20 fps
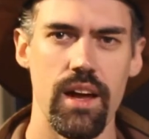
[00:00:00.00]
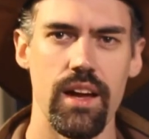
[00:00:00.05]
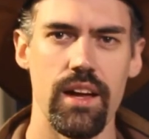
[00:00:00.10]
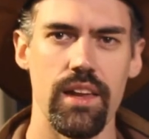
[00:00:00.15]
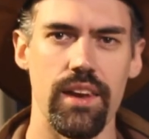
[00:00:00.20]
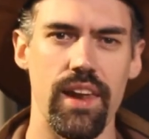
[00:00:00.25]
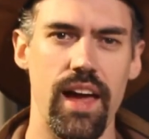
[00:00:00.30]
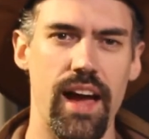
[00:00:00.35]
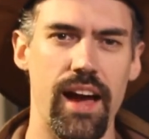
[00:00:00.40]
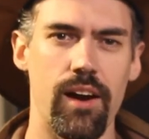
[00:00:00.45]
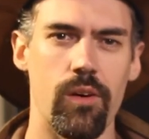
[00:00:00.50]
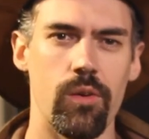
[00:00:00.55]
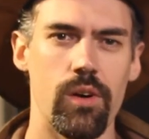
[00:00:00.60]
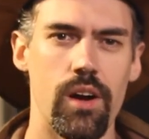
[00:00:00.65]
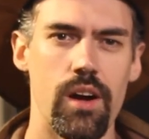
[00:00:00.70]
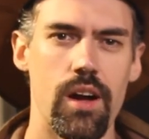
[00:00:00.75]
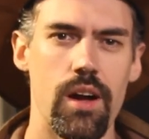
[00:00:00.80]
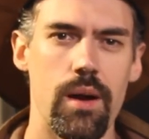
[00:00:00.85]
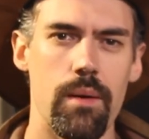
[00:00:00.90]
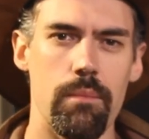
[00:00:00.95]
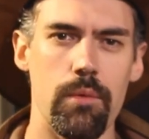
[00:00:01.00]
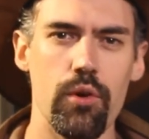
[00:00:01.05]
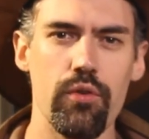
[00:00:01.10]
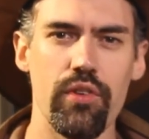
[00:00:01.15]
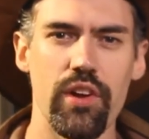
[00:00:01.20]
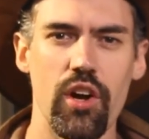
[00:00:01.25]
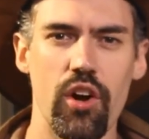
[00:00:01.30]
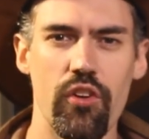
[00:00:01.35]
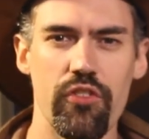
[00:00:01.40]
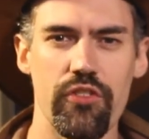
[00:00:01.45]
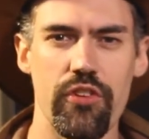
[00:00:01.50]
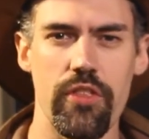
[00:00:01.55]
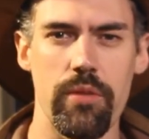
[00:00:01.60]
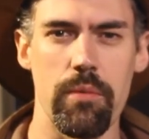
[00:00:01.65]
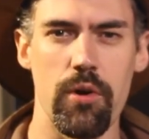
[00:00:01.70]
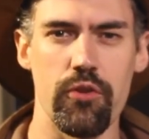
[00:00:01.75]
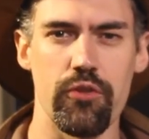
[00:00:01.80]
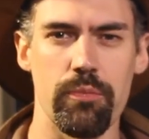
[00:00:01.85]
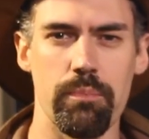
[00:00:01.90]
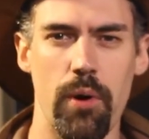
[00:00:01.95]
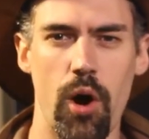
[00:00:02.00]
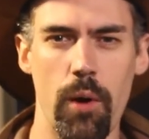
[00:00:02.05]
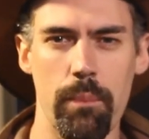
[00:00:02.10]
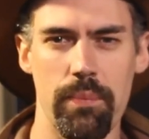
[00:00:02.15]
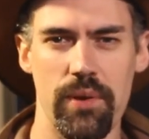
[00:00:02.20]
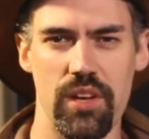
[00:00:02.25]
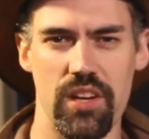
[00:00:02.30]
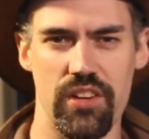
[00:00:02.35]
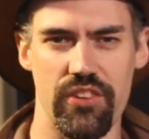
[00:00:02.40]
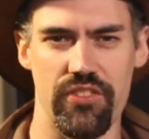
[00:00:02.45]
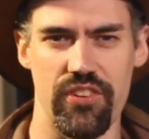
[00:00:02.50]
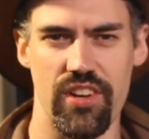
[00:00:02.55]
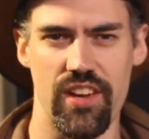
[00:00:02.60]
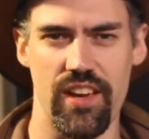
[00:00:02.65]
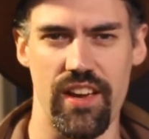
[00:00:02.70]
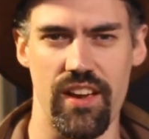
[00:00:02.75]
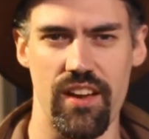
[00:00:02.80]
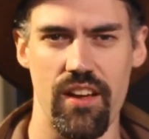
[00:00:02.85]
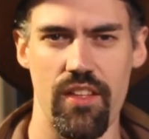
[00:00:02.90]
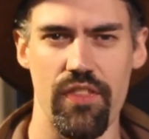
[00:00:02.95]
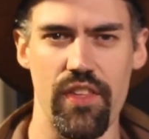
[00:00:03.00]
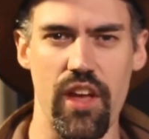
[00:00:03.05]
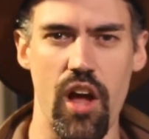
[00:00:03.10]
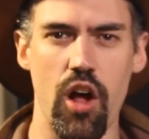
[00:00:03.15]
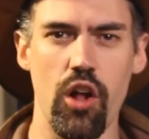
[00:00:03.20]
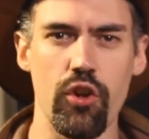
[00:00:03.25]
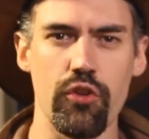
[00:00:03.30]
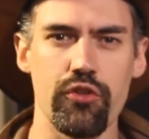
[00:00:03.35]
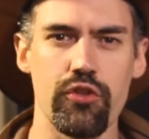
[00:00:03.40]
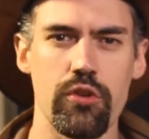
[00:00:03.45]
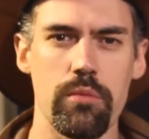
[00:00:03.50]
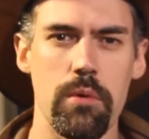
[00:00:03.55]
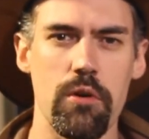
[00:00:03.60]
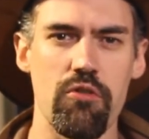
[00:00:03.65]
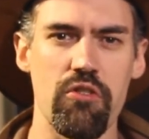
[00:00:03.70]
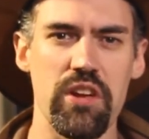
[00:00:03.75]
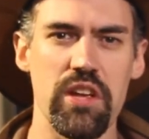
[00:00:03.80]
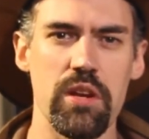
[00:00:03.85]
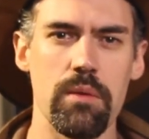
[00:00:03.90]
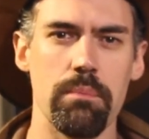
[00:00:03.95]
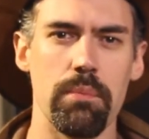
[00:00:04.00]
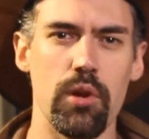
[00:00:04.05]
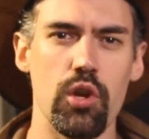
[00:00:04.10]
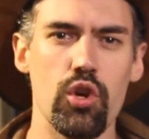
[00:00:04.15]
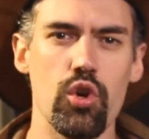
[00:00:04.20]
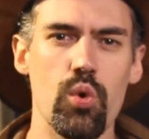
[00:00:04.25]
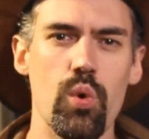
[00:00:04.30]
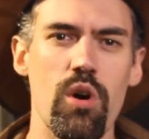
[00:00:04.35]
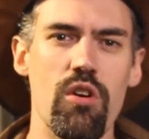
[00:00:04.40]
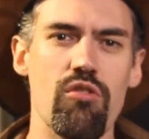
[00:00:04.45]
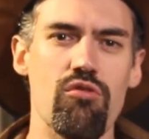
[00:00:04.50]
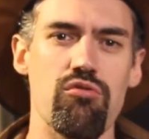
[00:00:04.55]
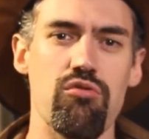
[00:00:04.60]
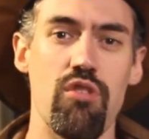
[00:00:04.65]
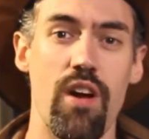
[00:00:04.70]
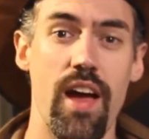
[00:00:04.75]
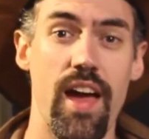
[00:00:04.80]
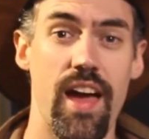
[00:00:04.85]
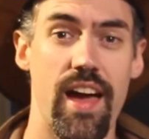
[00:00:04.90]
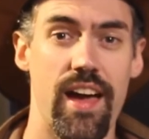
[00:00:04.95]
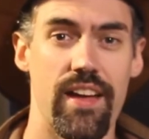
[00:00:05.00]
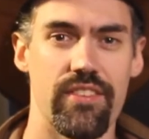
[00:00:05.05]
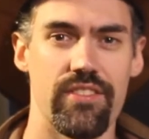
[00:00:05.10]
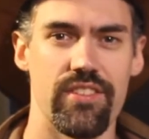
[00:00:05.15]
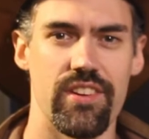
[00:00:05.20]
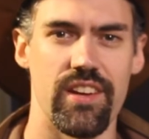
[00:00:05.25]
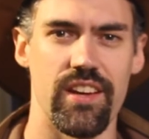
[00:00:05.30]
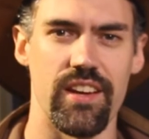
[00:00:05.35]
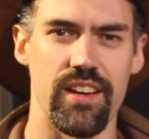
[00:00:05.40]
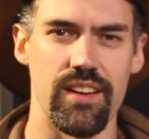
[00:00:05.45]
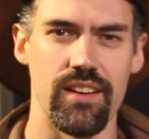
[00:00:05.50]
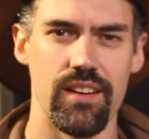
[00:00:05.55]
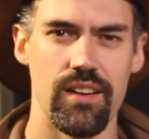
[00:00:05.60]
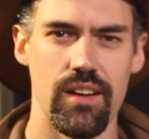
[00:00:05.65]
Now, moving on to the most popular tier, the ultramarine blue rare tier.